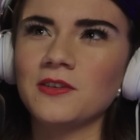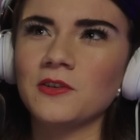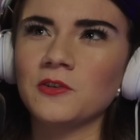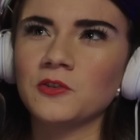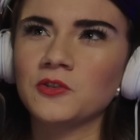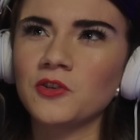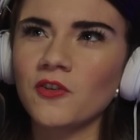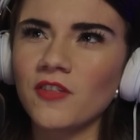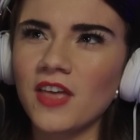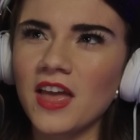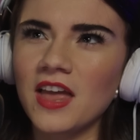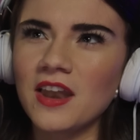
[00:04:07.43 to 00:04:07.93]

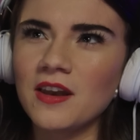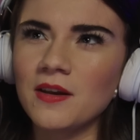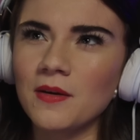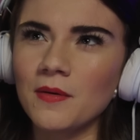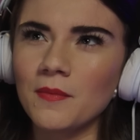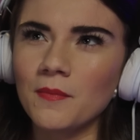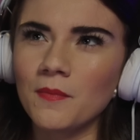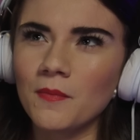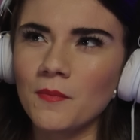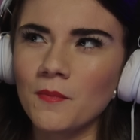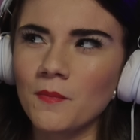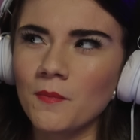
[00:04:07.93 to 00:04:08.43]
So then
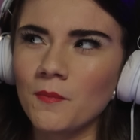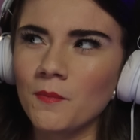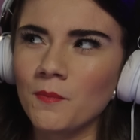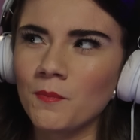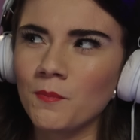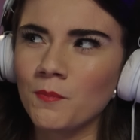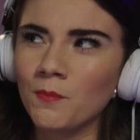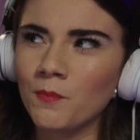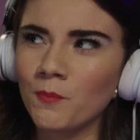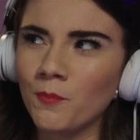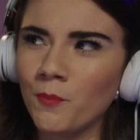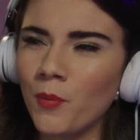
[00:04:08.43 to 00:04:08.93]

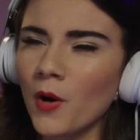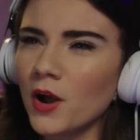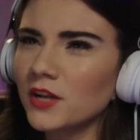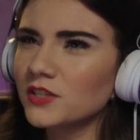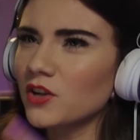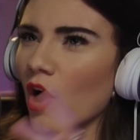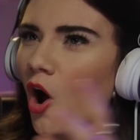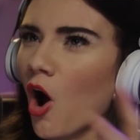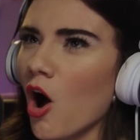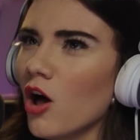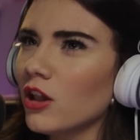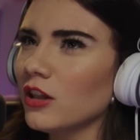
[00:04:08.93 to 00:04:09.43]
put
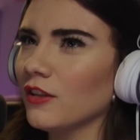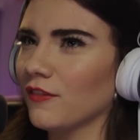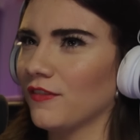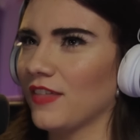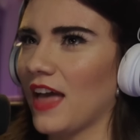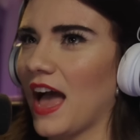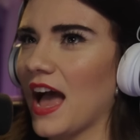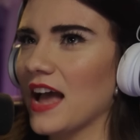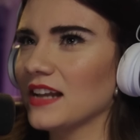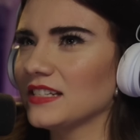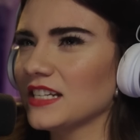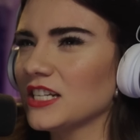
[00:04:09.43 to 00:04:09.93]
all of
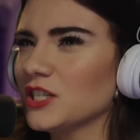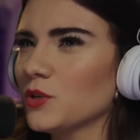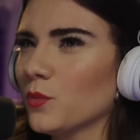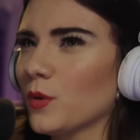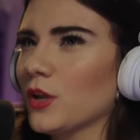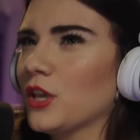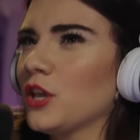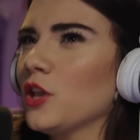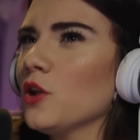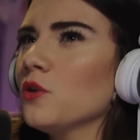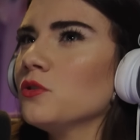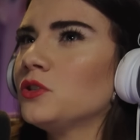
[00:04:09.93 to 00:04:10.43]
that into a
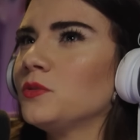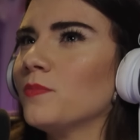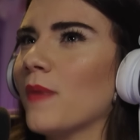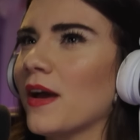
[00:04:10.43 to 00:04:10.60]
huge